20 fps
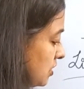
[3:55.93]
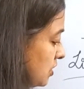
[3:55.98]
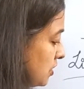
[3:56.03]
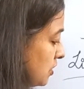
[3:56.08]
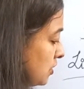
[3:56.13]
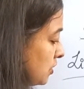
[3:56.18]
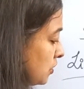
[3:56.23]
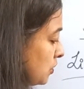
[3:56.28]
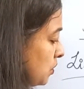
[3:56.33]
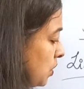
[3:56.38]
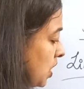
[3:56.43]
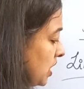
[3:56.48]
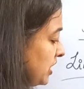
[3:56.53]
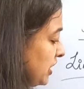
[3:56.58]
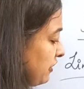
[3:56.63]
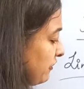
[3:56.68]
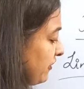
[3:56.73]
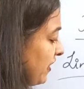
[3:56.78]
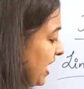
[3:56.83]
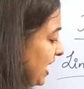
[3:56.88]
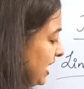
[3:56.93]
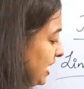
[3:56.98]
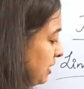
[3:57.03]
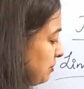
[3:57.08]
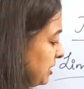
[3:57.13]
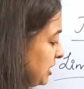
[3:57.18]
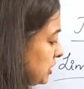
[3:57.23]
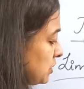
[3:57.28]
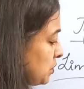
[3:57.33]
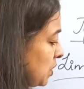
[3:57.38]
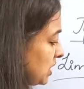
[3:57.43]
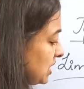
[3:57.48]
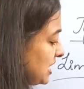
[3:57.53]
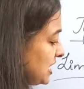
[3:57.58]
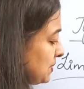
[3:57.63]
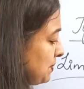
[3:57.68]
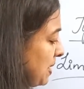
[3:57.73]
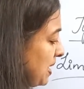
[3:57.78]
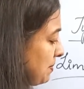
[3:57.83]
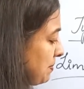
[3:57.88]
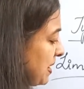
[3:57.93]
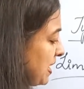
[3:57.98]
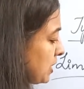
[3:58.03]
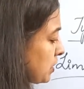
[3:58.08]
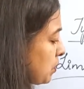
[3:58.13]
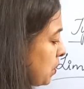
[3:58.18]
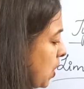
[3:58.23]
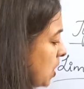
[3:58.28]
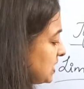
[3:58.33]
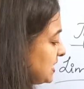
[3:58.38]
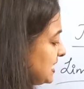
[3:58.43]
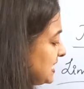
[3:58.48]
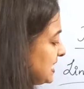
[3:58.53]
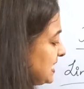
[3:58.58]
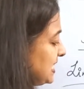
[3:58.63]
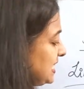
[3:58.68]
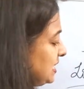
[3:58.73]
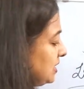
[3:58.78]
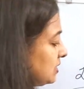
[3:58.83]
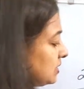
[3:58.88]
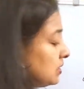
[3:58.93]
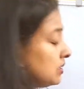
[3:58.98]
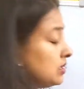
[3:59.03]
Quantifying means, what is meant by quantity?